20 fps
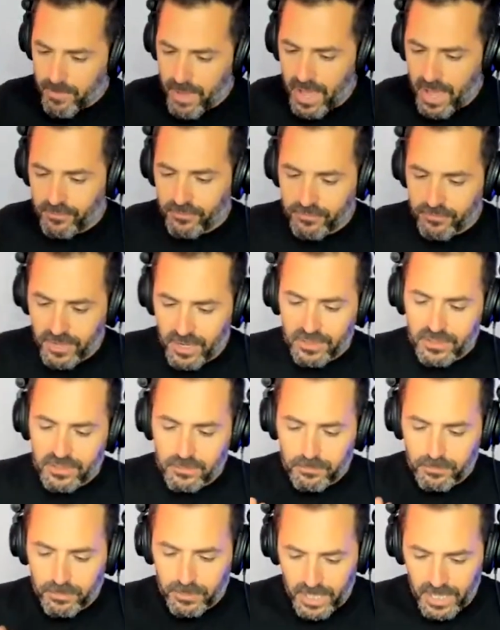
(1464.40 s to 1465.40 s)
bad faith
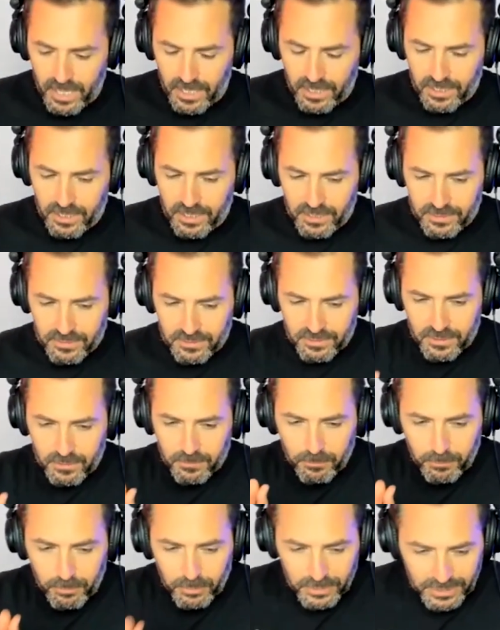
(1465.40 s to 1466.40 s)
complaint is
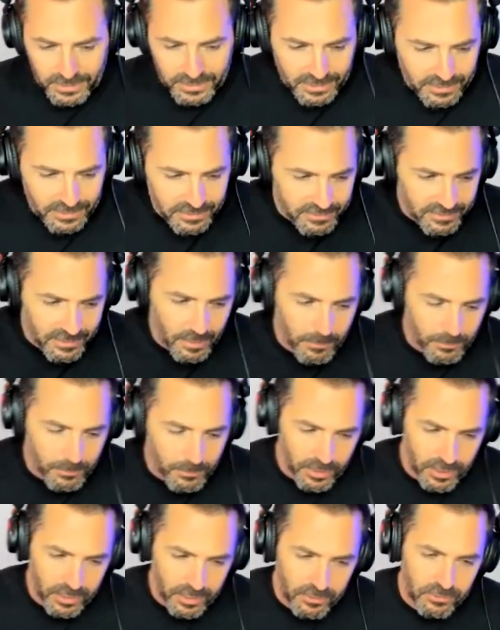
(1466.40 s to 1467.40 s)
completely
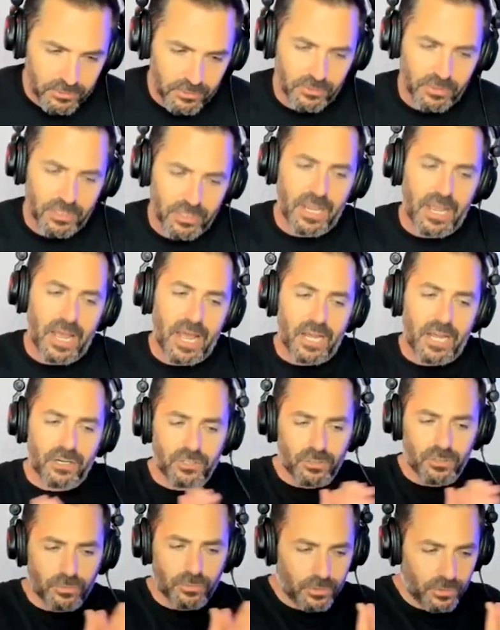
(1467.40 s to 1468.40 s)
separate to the
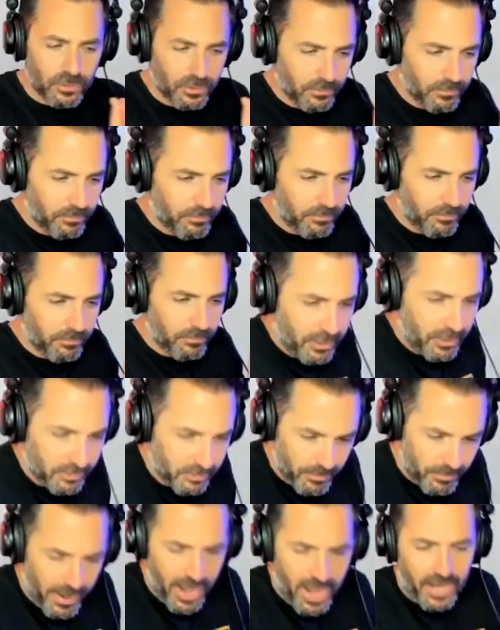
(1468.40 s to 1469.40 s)
actual
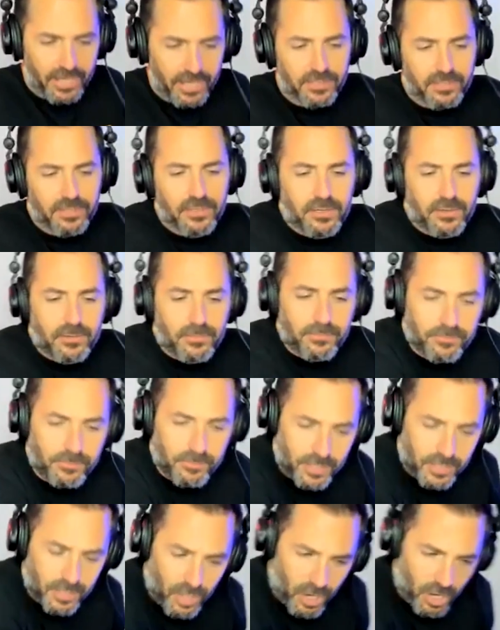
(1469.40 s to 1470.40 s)
build back
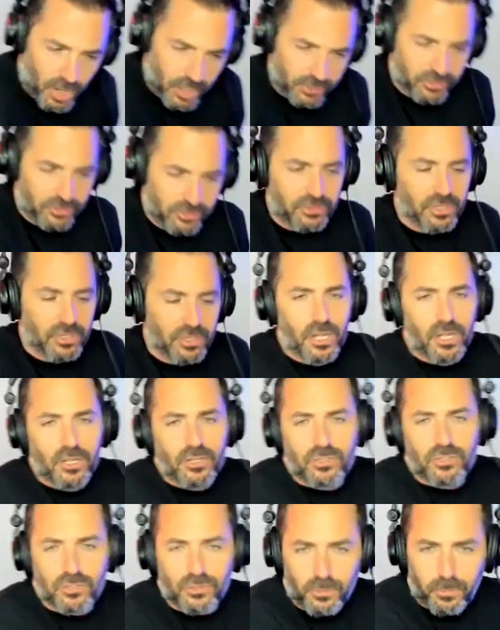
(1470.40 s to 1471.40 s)
costs
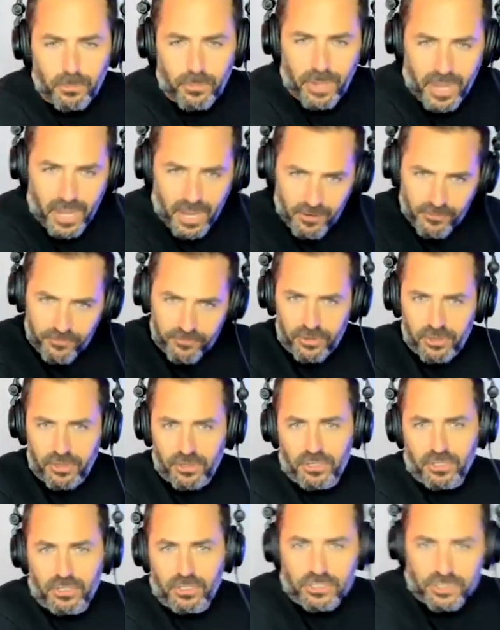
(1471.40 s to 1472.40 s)
to pay for
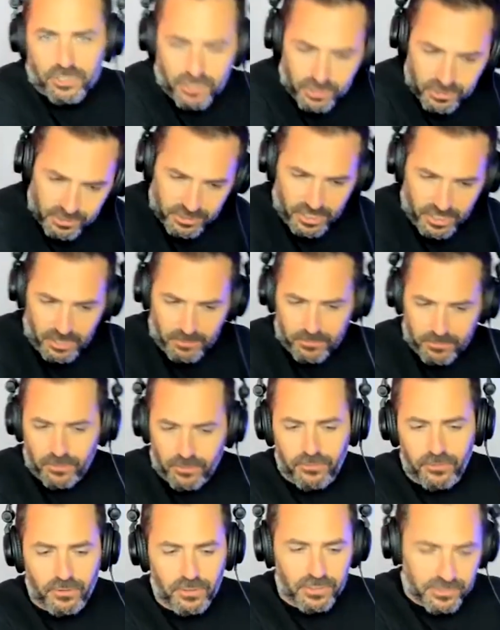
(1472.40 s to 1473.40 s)
your insurance claim.
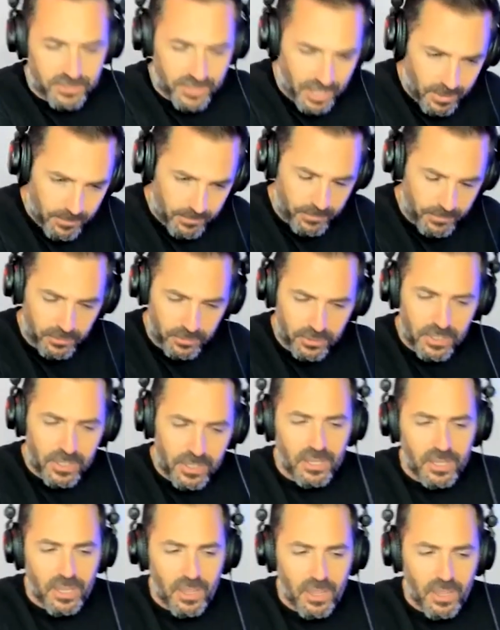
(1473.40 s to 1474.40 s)
So, for example,
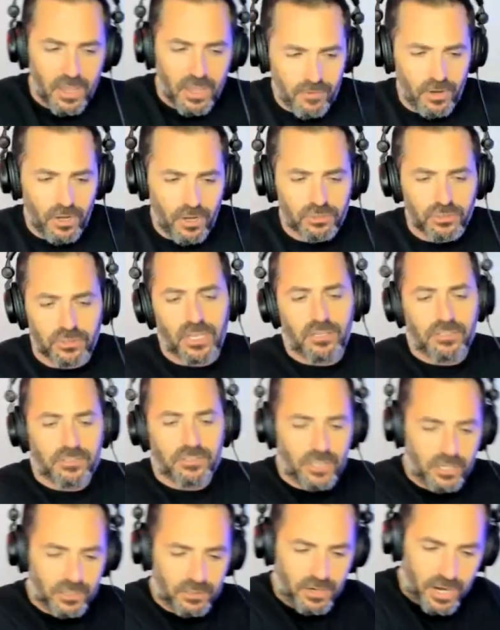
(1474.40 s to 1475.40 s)
if you have a hundred
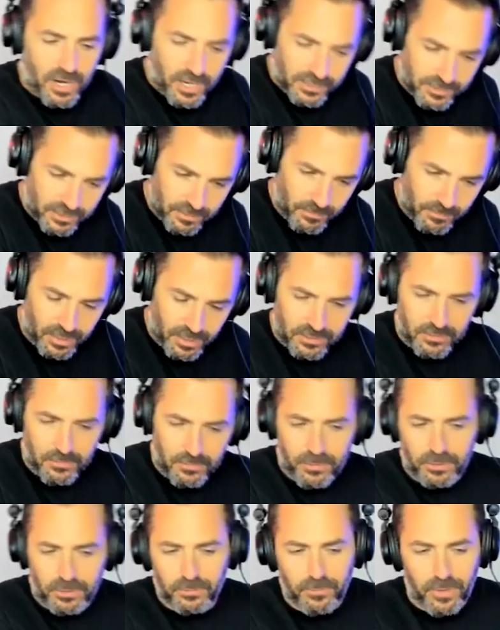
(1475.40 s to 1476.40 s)
thousand dollar estimate to
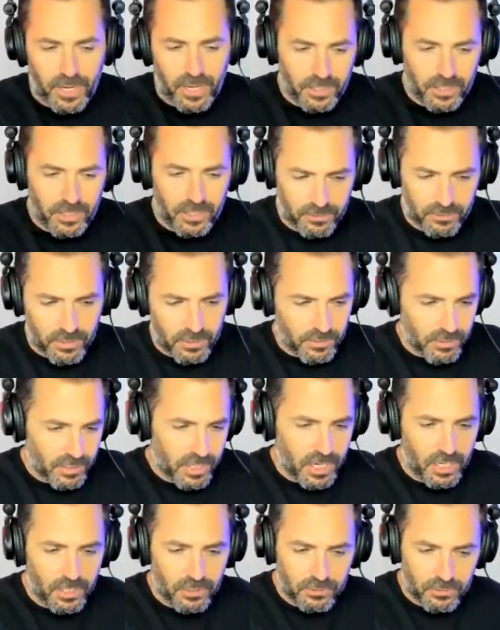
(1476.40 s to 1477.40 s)
build back your
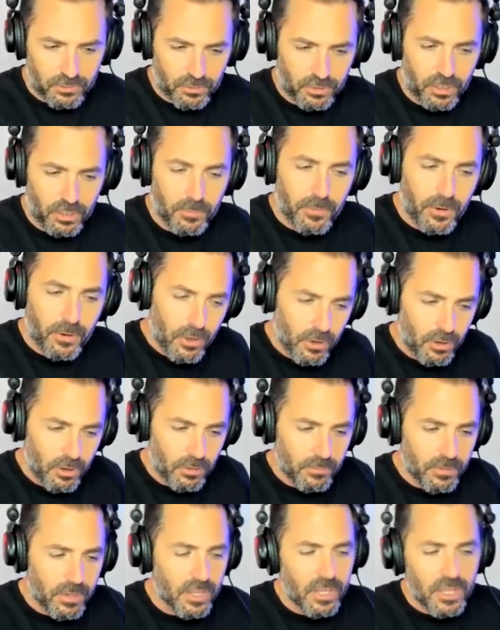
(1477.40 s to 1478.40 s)
hurricane torn up
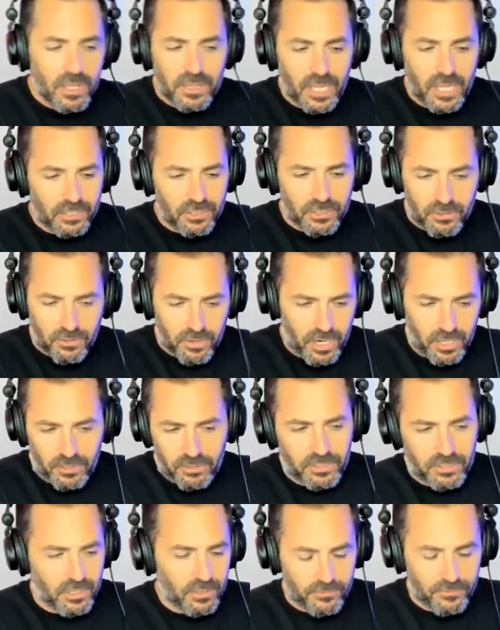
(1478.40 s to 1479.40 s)
home, that's great.
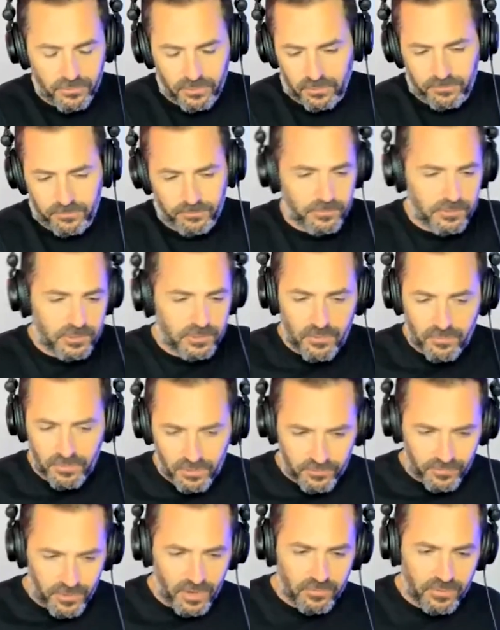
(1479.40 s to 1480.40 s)
You settle for
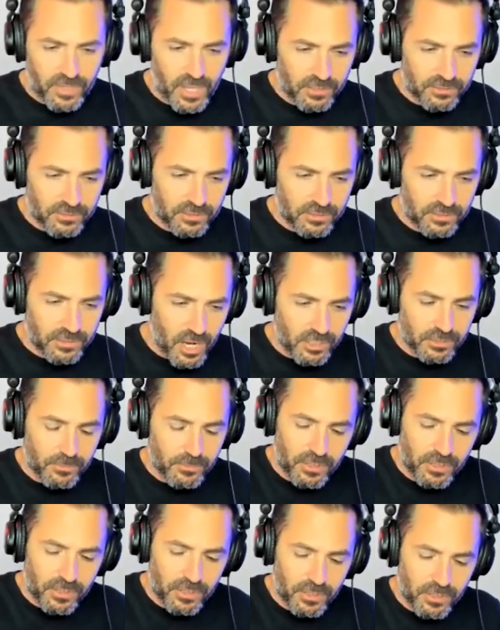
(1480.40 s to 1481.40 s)
seventy five thousand dollars.
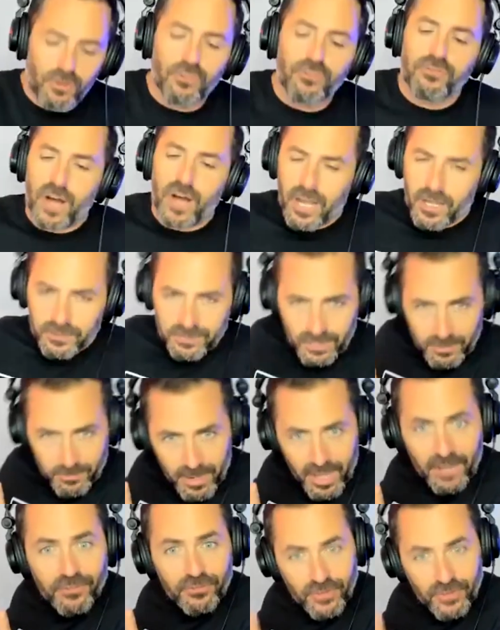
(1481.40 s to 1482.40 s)
But if you filed a
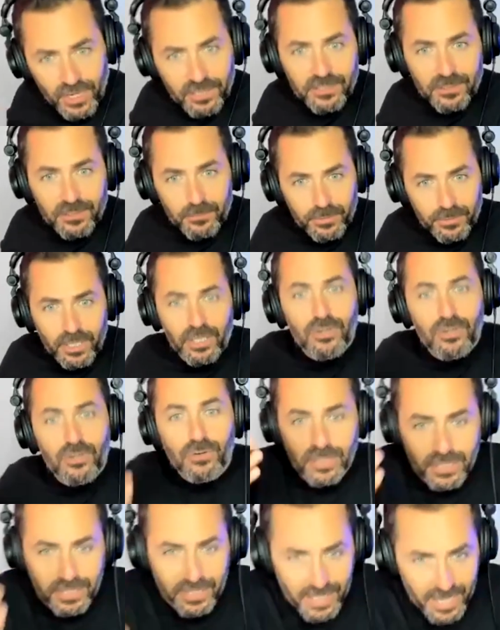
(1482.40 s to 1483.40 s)
bad faith complaint, you
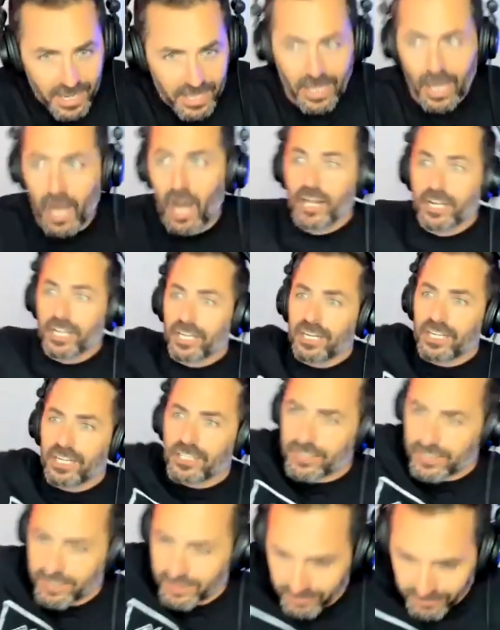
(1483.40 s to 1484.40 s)
can get an
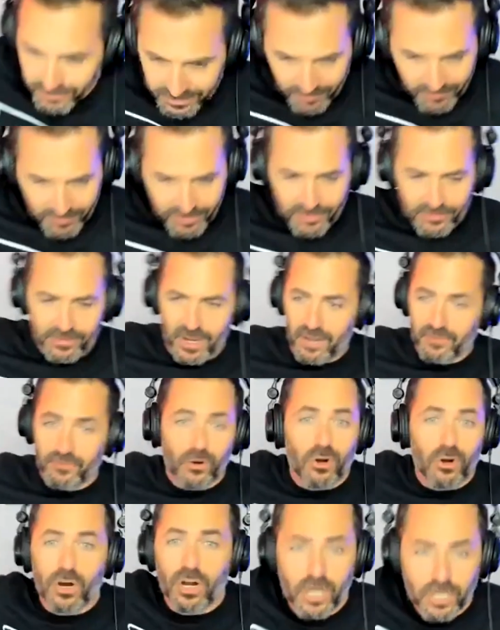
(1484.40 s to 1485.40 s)
additional seventy five
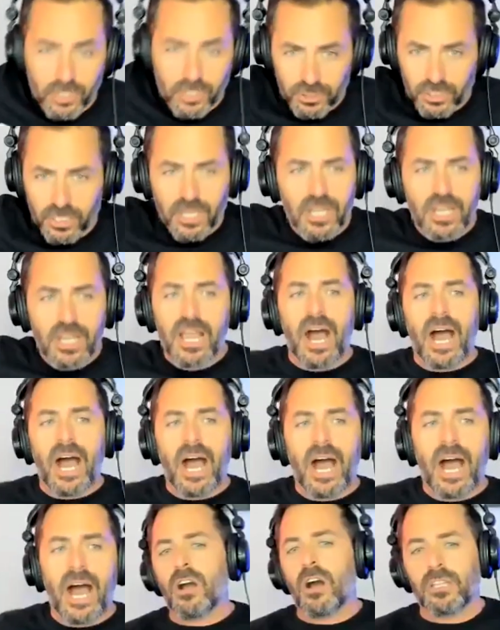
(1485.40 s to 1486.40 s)
or a hundred.
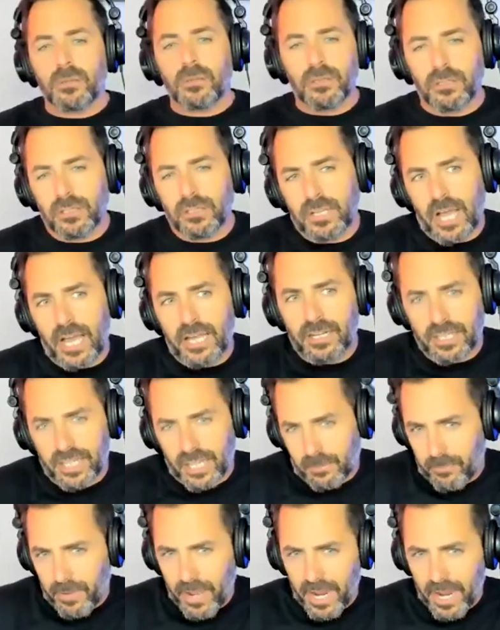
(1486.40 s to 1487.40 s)
I call it kind of
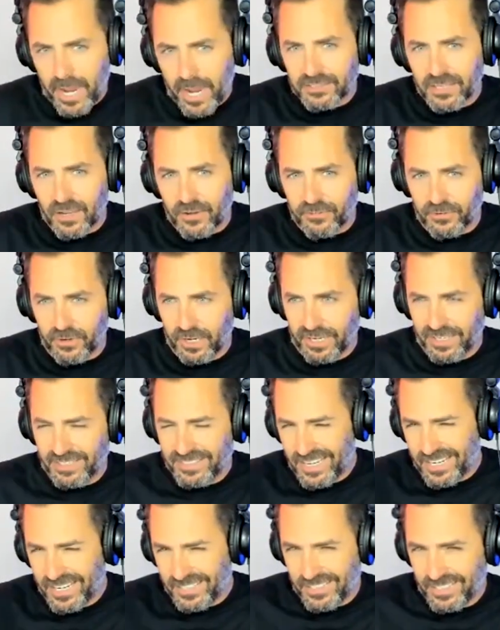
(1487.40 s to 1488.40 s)
like pain and suffering. Is
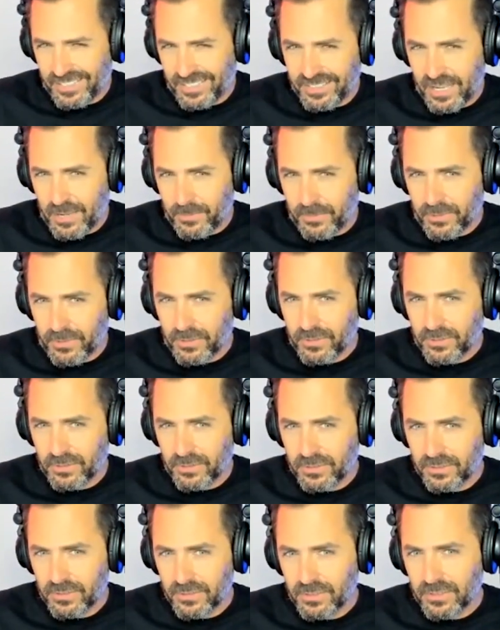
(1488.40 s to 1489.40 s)
that a good example?
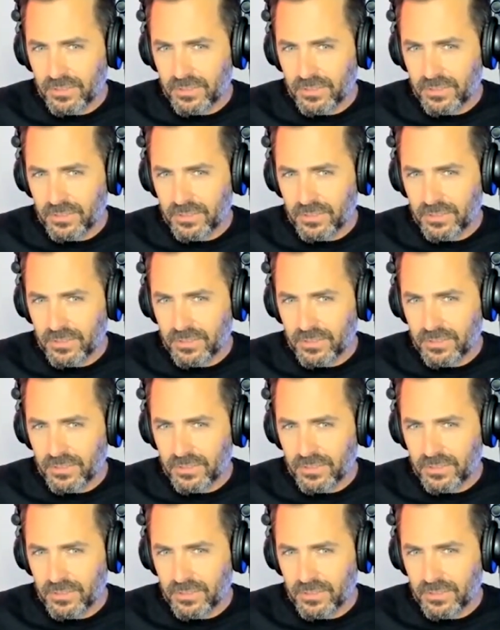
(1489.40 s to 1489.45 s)
Punitive.